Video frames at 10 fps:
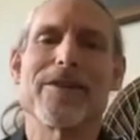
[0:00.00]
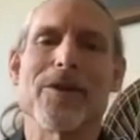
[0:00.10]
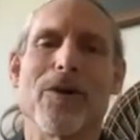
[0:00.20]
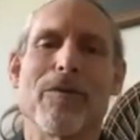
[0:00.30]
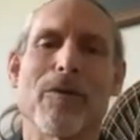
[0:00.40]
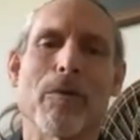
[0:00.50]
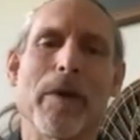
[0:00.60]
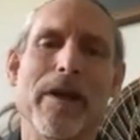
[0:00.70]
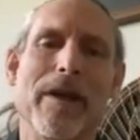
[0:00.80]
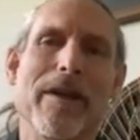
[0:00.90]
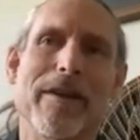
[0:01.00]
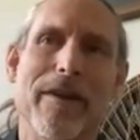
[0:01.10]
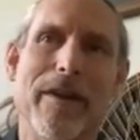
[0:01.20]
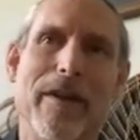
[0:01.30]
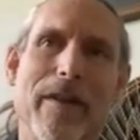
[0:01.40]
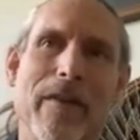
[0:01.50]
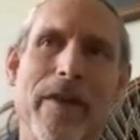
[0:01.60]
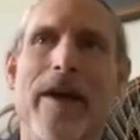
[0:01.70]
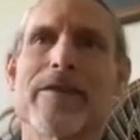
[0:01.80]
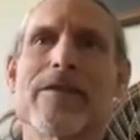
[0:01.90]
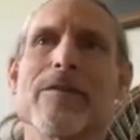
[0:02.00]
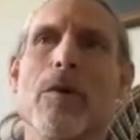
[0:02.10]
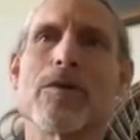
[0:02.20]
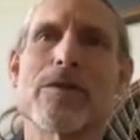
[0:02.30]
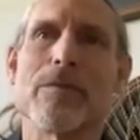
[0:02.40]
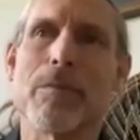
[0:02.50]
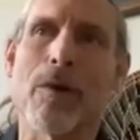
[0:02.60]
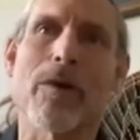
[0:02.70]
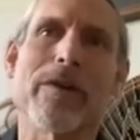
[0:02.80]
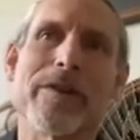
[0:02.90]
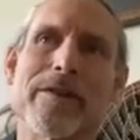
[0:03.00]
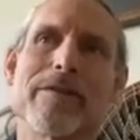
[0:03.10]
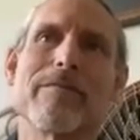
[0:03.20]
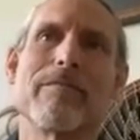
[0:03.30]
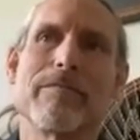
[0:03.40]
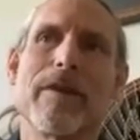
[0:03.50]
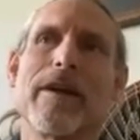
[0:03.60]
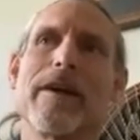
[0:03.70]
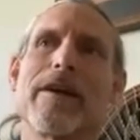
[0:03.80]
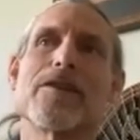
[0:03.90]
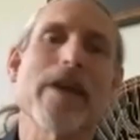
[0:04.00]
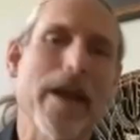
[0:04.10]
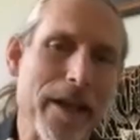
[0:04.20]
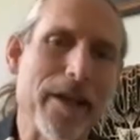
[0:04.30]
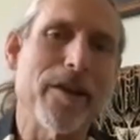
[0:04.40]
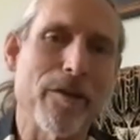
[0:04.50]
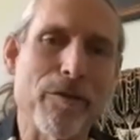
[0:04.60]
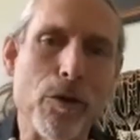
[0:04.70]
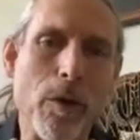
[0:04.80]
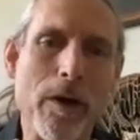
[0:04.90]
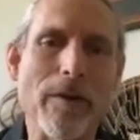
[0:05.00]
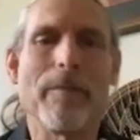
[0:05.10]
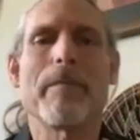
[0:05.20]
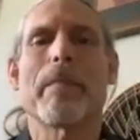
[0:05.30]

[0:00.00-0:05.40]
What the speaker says: So for me, that's the most important setting, if you will,